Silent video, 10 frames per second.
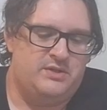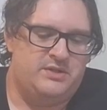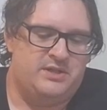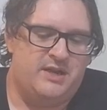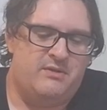
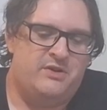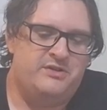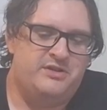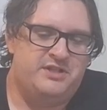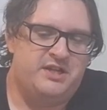So now we're on
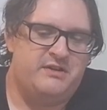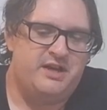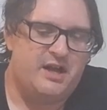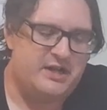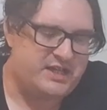to the
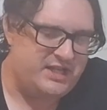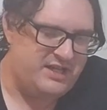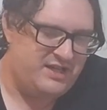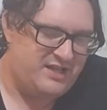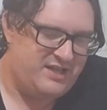
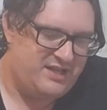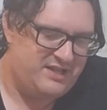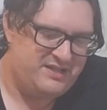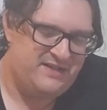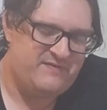teriyaki.
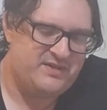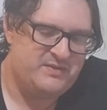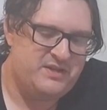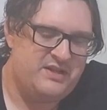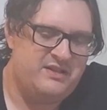Let's see if this
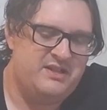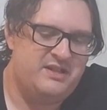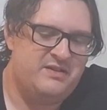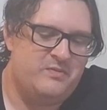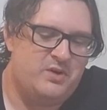one, and
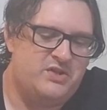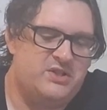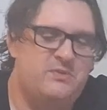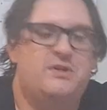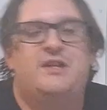then watch
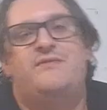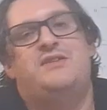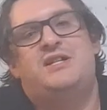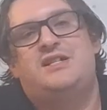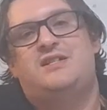this one not even
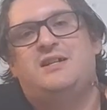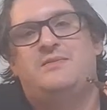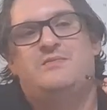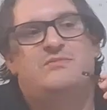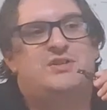taste like
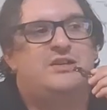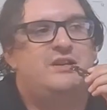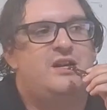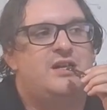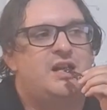
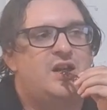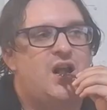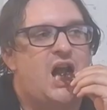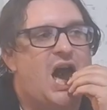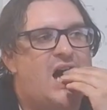teriyaki,
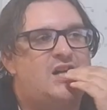right?